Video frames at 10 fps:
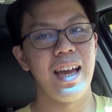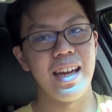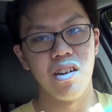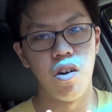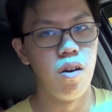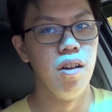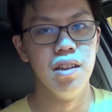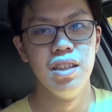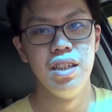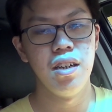and
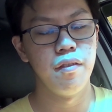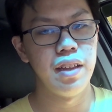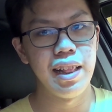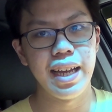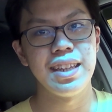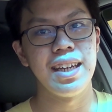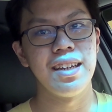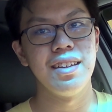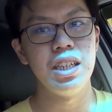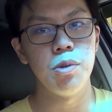all of the
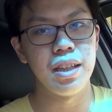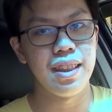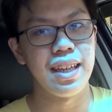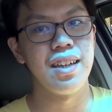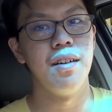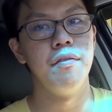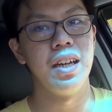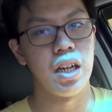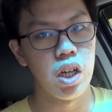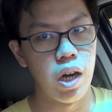lighting that you can think of
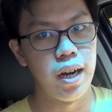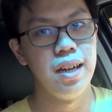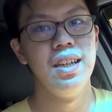in a car.